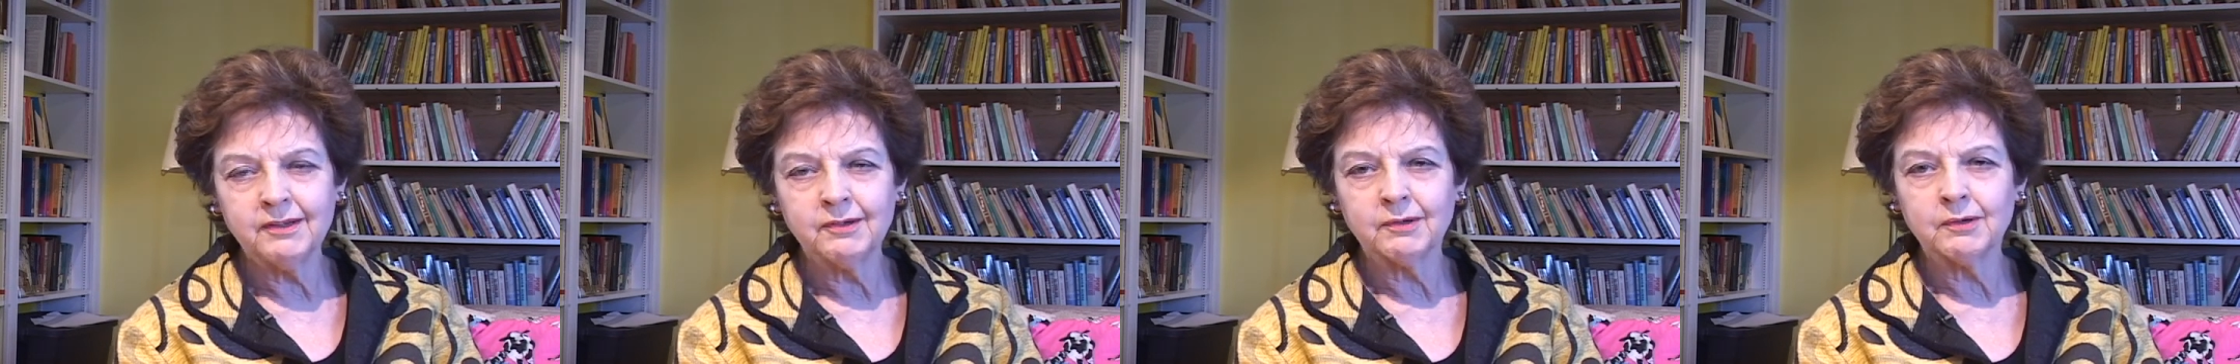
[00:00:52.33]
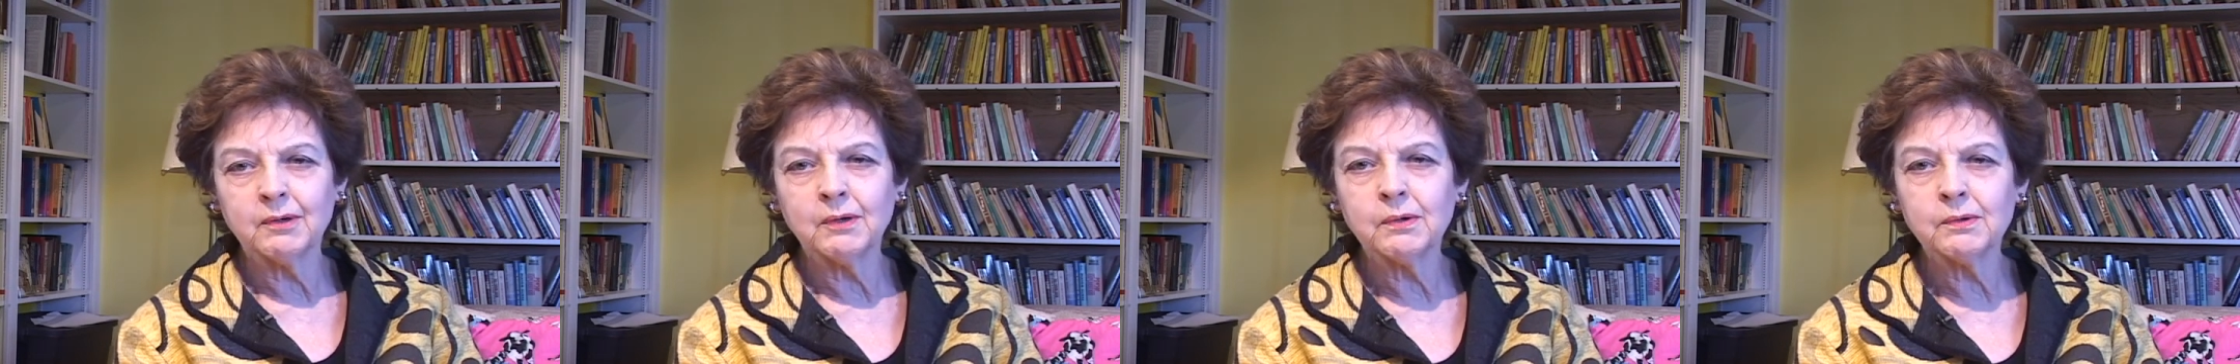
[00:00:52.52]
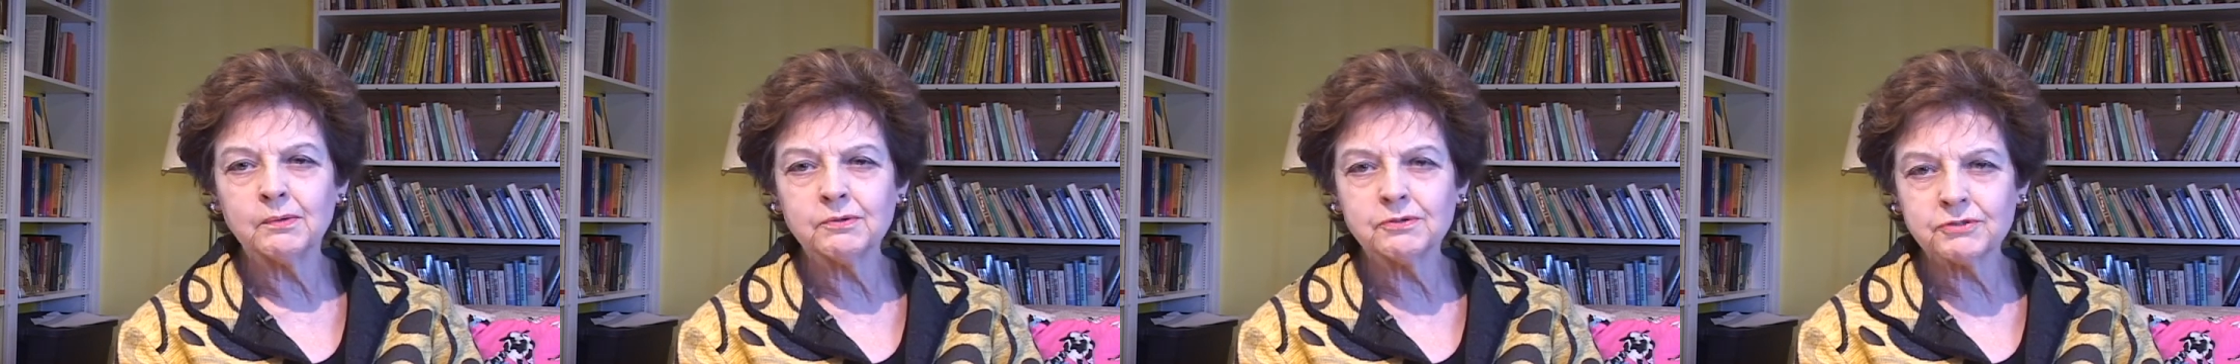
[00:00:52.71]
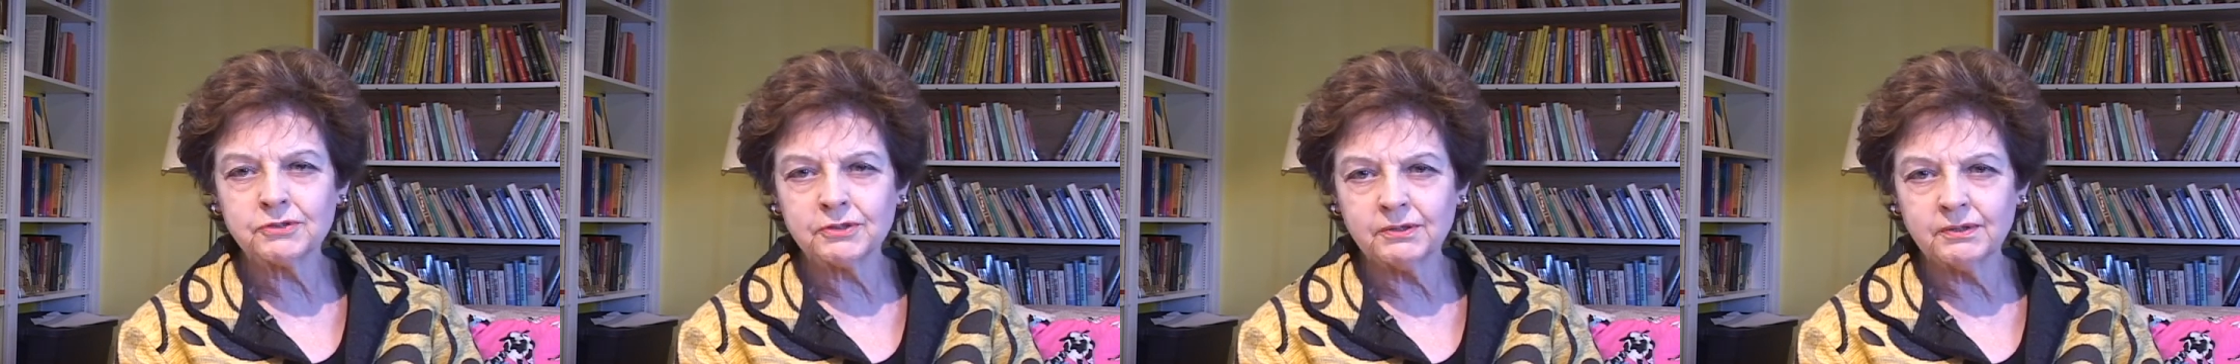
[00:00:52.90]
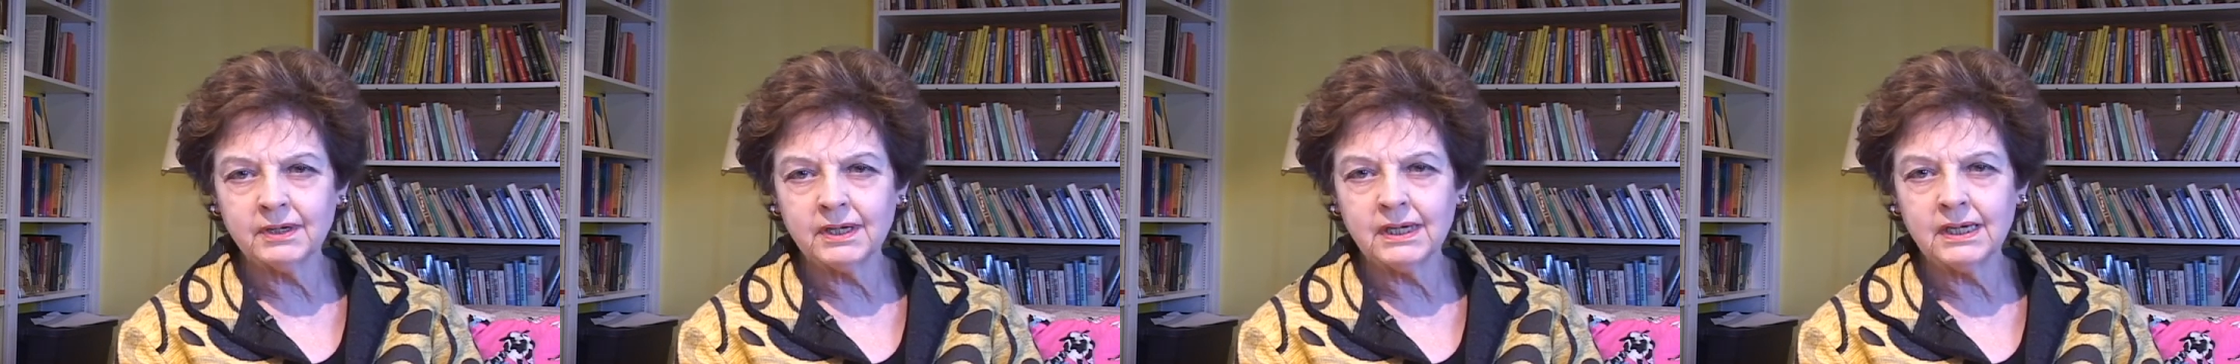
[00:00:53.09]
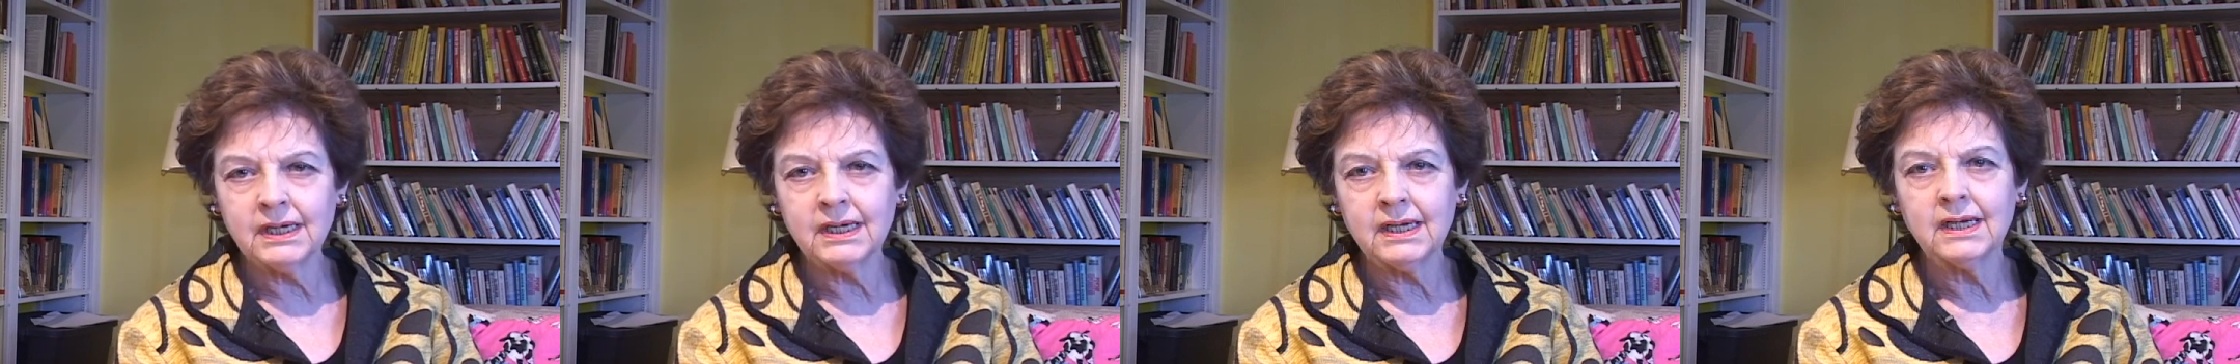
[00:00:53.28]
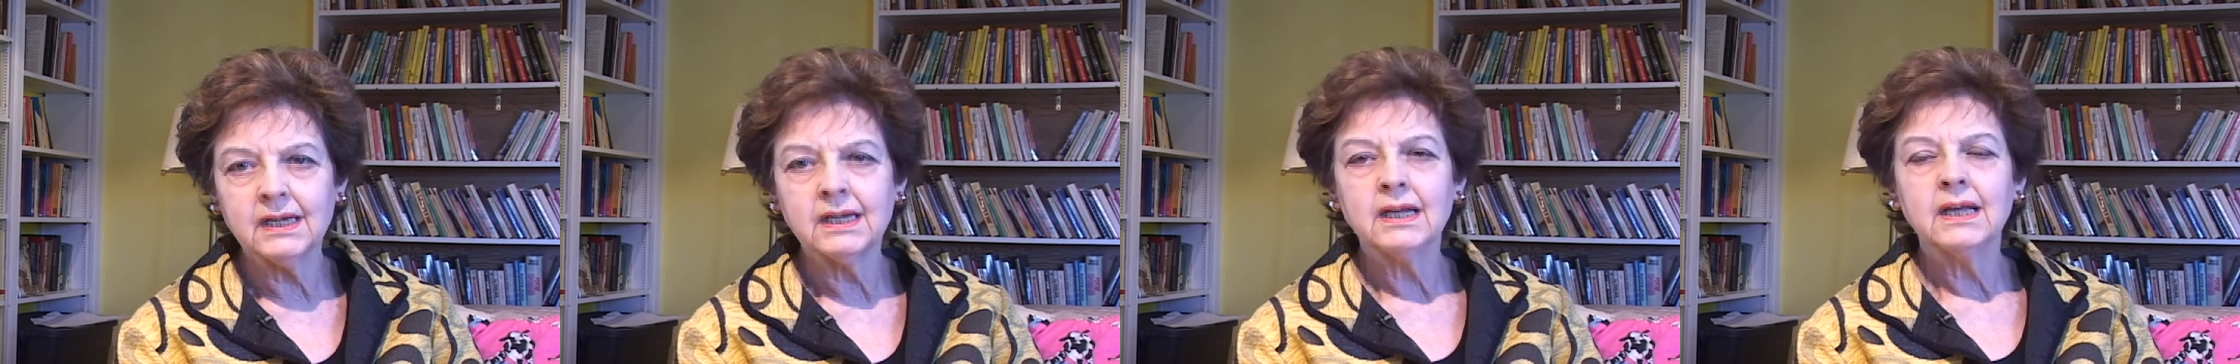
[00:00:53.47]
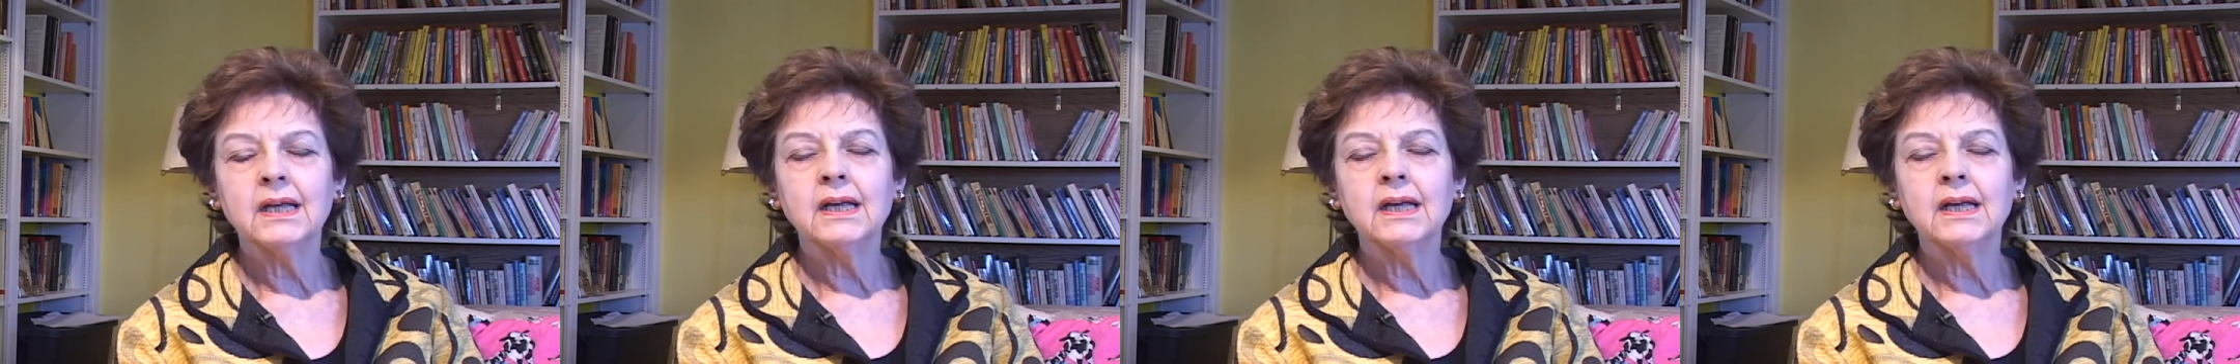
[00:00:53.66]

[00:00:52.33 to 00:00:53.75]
your own journey.